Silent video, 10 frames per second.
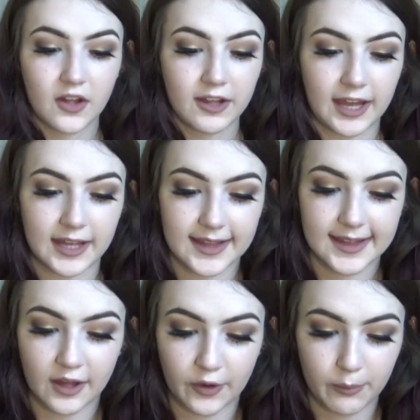Okay,
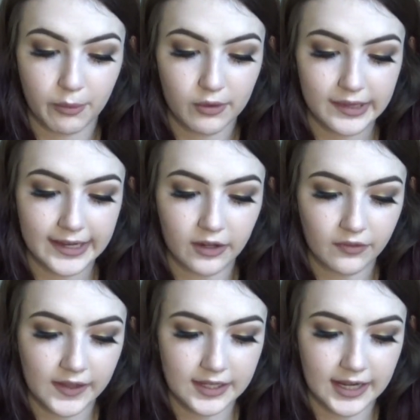so pulling
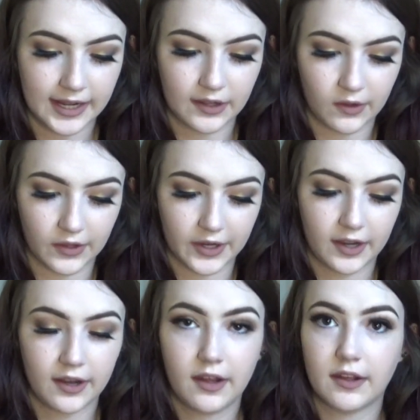out the inhaler,